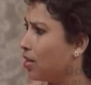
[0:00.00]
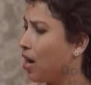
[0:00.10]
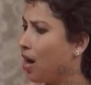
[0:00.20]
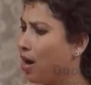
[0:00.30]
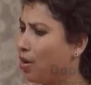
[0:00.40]

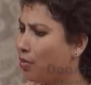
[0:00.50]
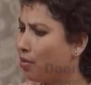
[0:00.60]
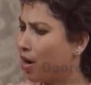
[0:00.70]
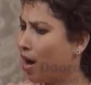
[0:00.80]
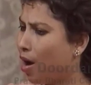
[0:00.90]
how,
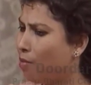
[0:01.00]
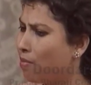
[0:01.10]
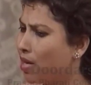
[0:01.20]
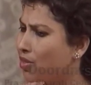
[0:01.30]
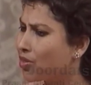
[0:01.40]
how
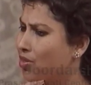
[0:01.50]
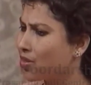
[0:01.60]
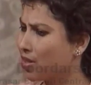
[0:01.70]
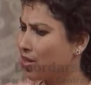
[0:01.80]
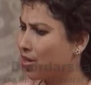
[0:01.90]
much
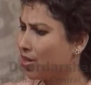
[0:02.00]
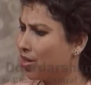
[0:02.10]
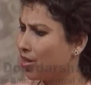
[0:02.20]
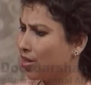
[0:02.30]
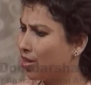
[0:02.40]

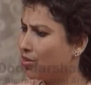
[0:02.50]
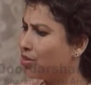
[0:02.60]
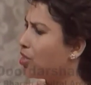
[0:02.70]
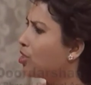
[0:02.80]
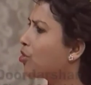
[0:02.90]
is
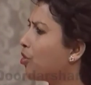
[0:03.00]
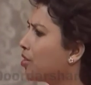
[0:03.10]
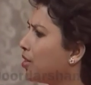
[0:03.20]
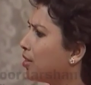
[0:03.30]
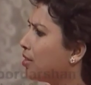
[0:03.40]
it historical,